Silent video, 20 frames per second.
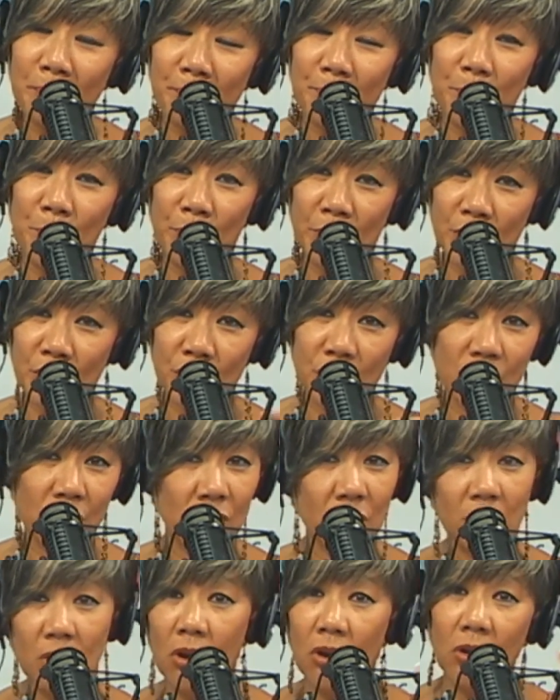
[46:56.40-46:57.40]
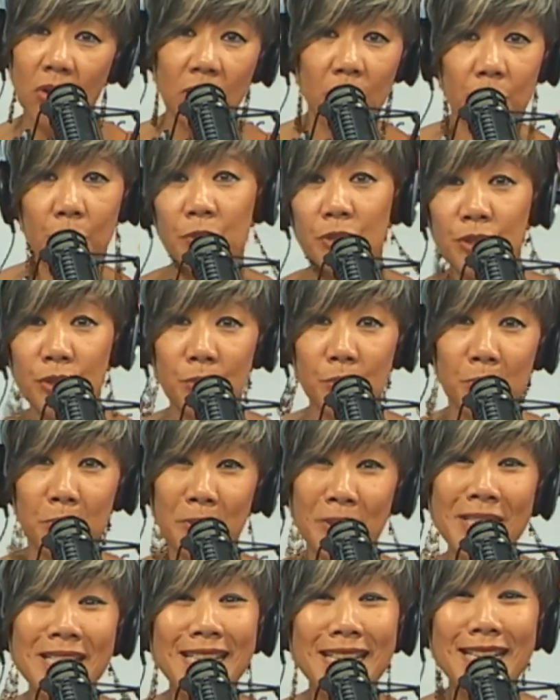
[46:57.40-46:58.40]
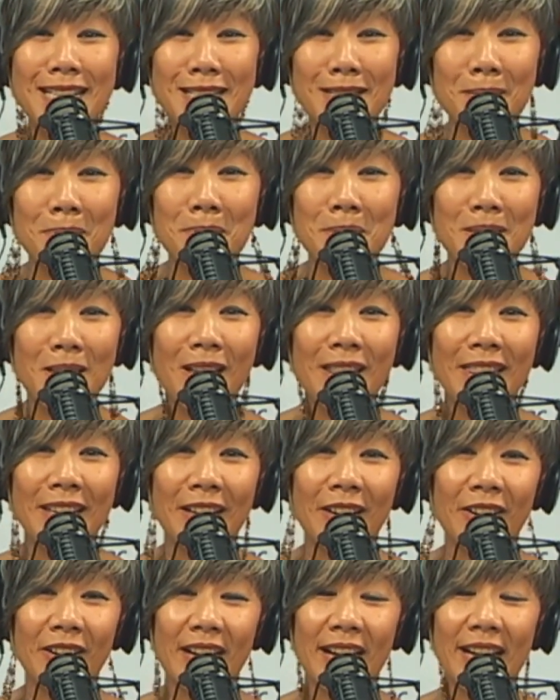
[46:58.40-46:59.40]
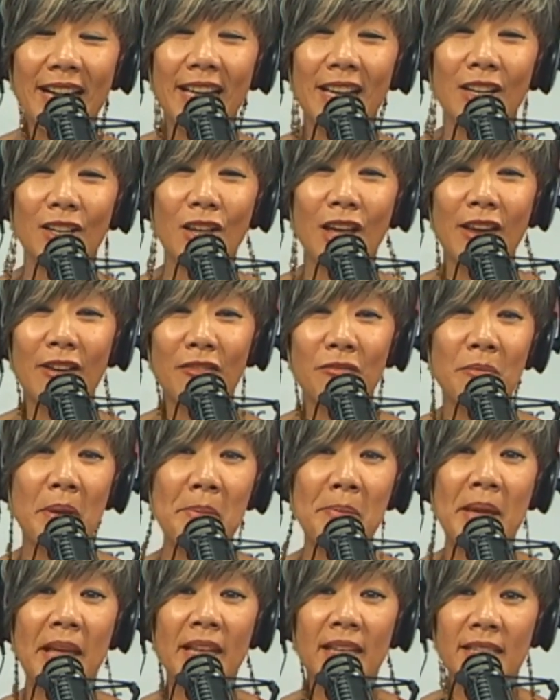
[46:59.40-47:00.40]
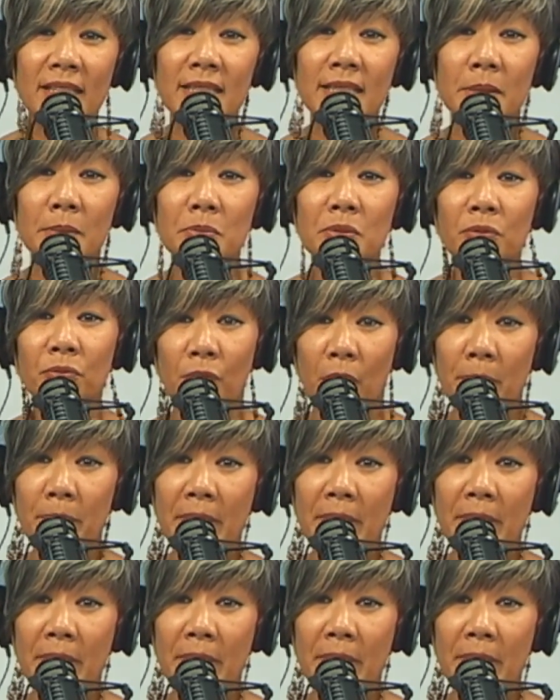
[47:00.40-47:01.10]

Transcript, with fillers: which is all original Marissa-isms on there, and I get a lot of my balance tips from